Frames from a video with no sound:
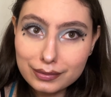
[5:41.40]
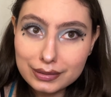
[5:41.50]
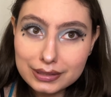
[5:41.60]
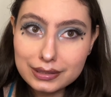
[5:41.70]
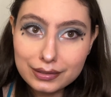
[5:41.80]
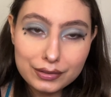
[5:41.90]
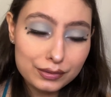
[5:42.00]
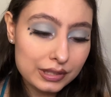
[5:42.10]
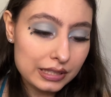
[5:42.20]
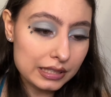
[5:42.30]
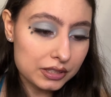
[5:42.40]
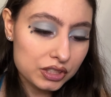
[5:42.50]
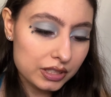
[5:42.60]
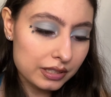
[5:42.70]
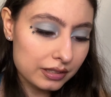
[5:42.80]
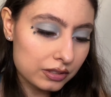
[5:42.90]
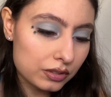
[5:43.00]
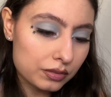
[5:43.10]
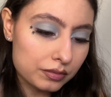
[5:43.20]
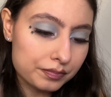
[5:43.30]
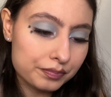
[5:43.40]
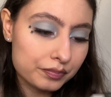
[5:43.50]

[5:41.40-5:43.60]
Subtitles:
it's a new collection. So